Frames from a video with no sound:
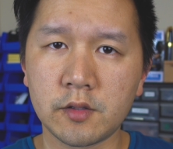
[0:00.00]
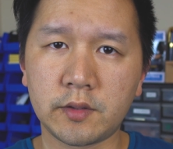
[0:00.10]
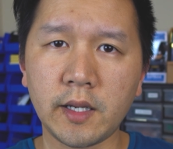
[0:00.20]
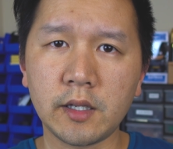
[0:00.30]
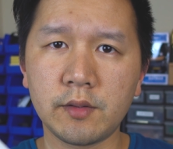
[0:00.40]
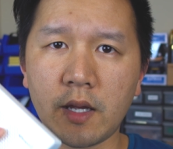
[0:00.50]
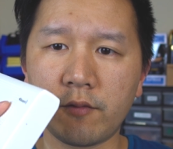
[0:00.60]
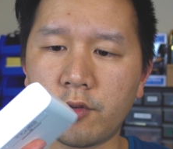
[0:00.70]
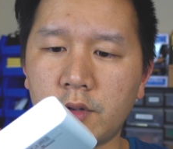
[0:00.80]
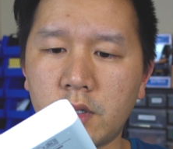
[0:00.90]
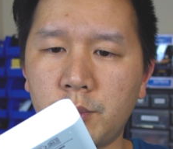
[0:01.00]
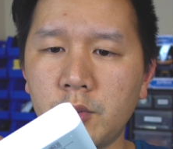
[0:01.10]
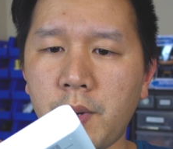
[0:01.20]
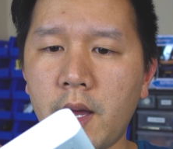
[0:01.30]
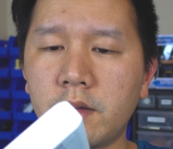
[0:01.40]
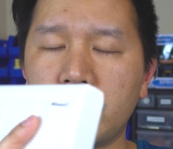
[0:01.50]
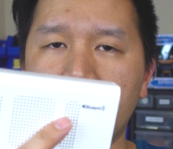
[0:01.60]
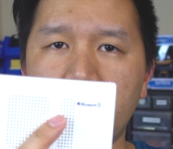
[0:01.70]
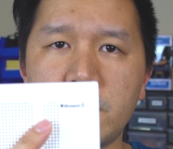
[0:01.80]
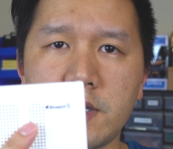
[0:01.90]
So thank you again for Bluepot
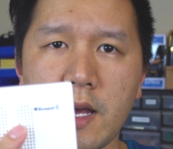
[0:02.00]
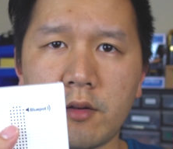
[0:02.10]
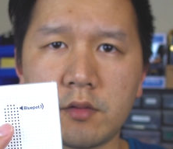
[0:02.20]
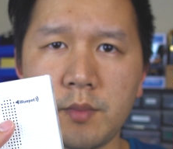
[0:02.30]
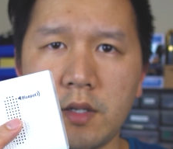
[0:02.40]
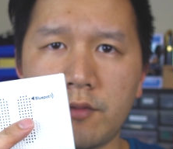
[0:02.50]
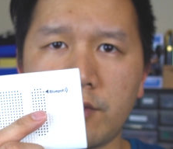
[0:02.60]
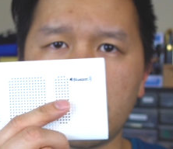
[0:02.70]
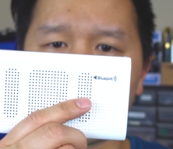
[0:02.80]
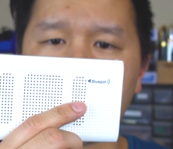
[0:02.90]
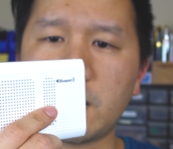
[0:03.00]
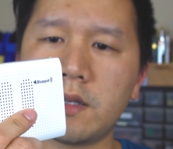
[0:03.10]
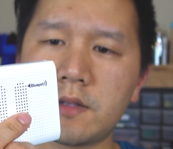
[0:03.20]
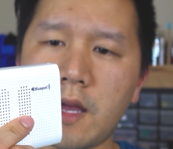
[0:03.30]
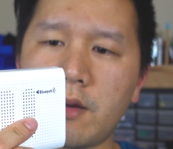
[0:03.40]
for reaching out to me for checking this